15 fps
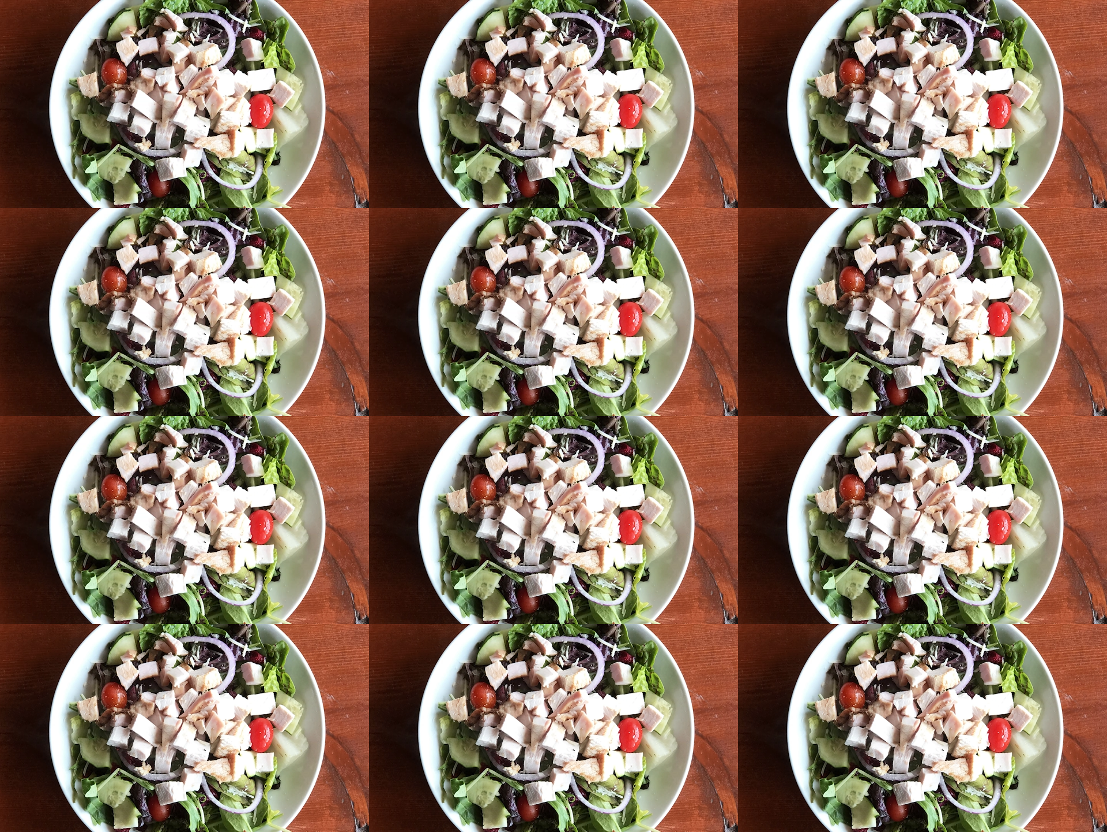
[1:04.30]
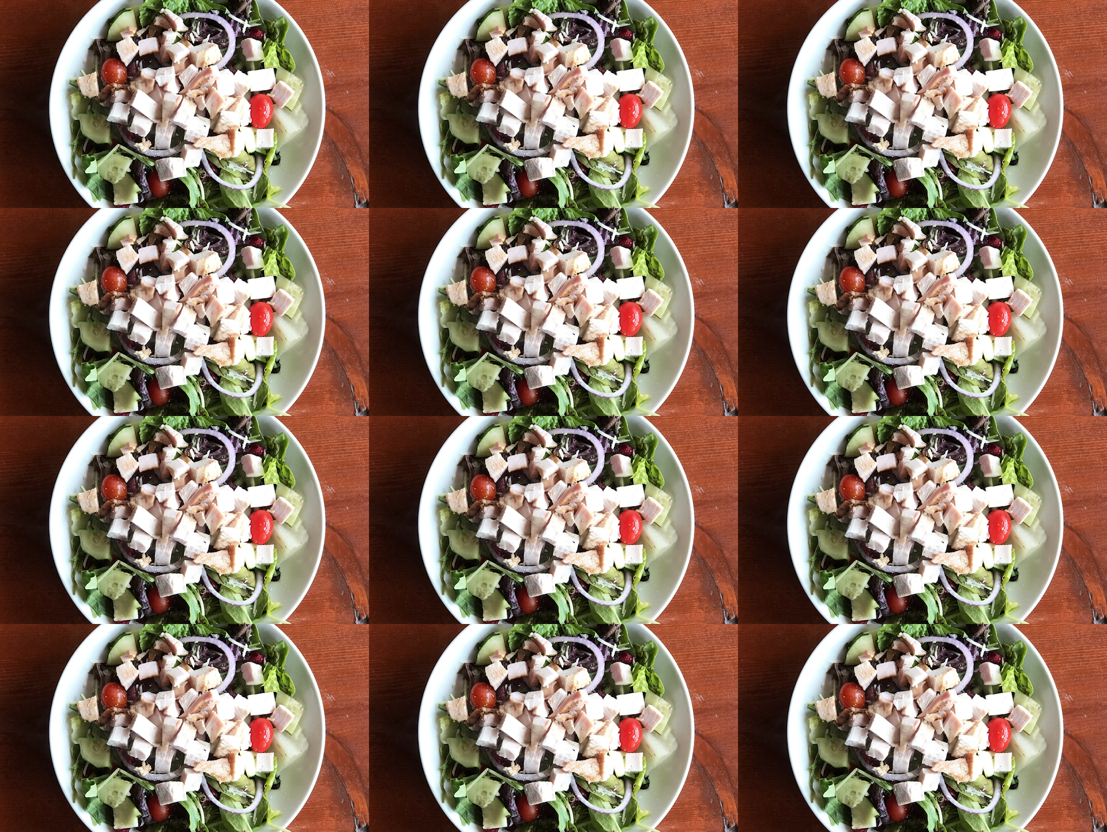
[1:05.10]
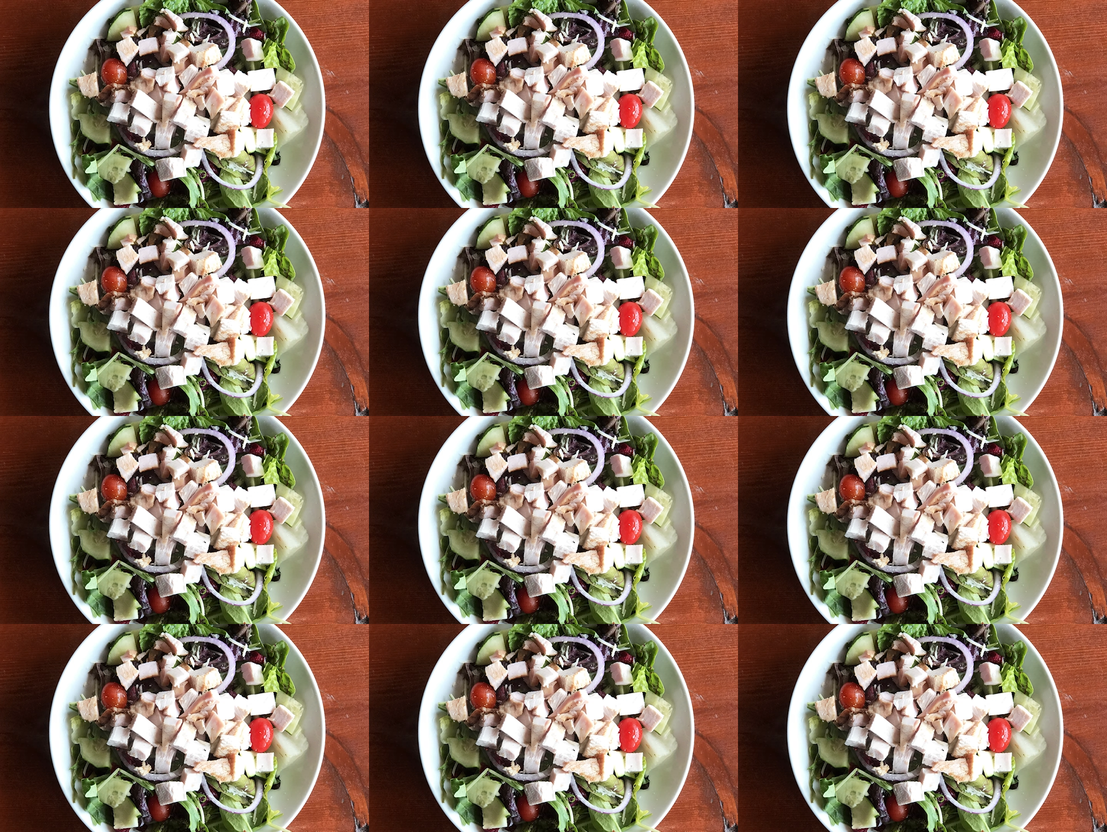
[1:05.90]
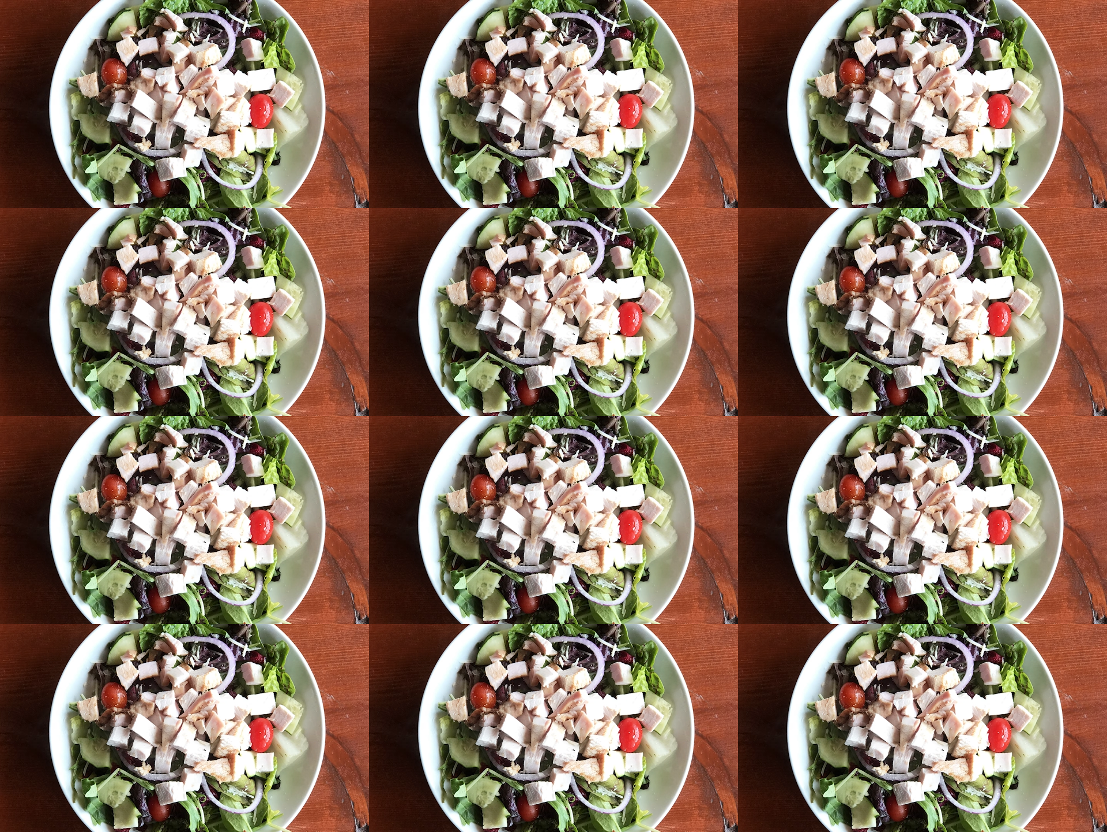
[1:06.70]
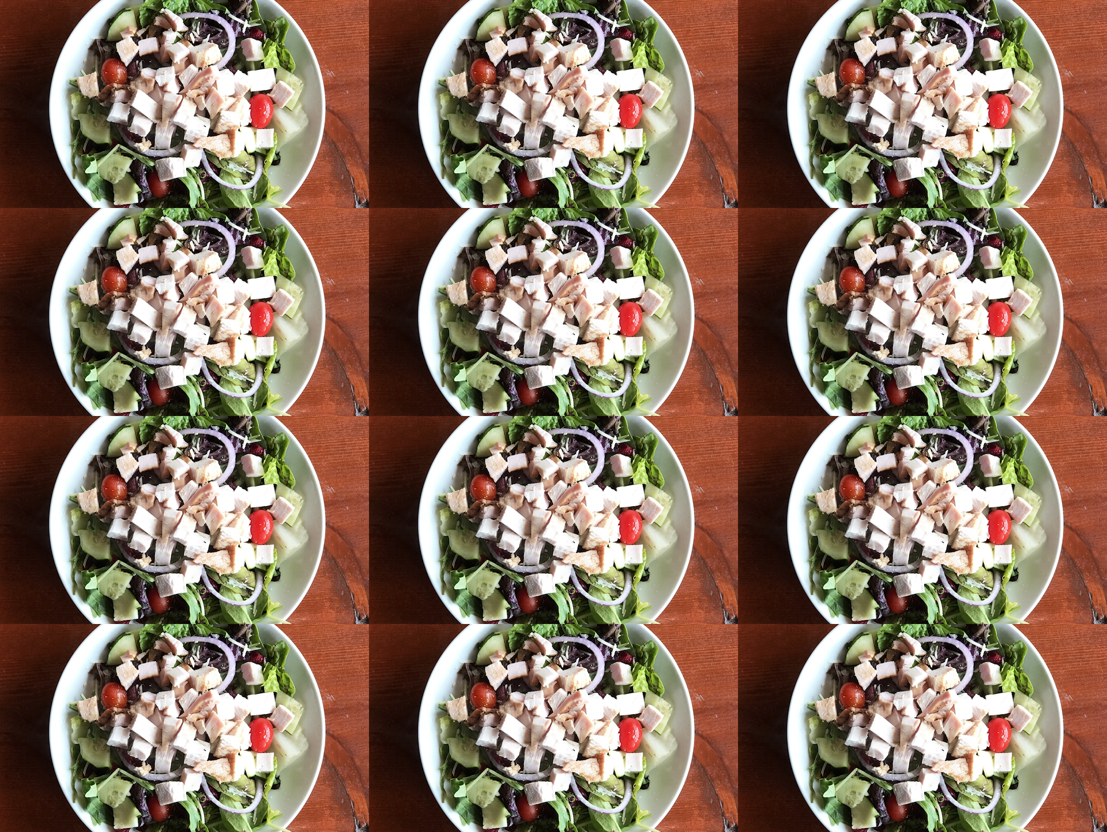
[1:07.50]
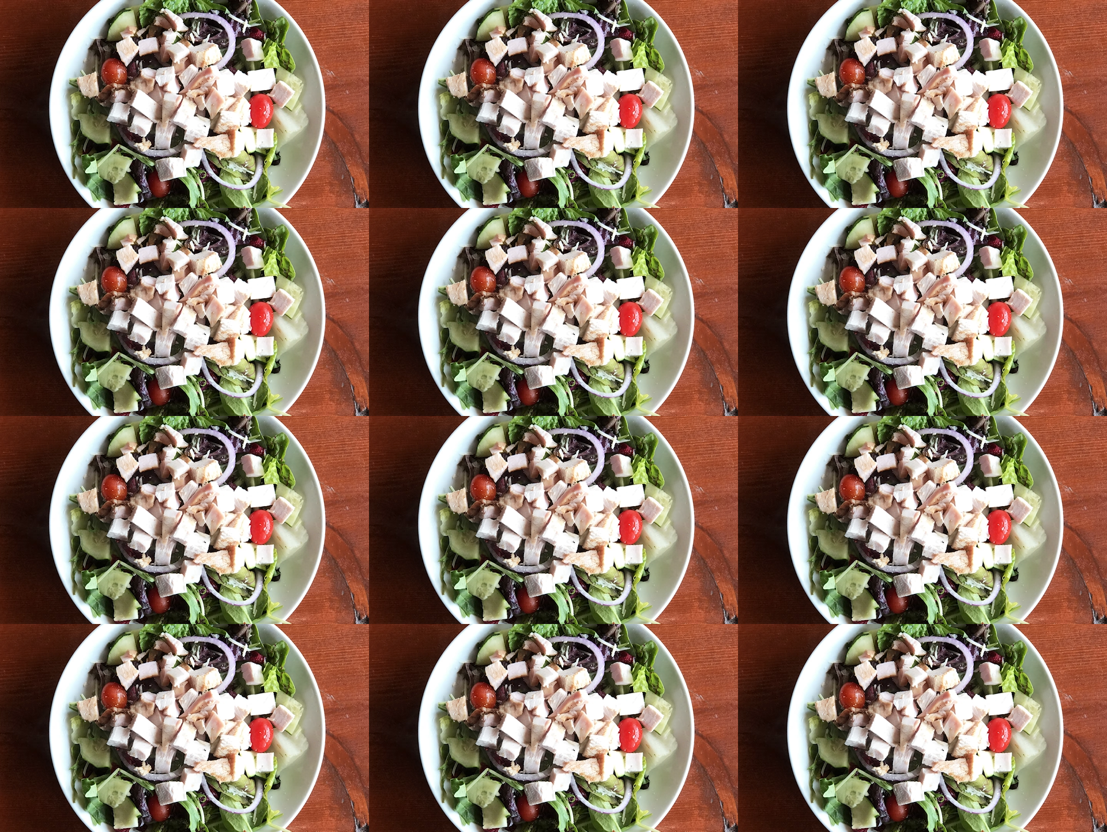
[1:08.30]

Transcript: Nobody's mouth can be seen.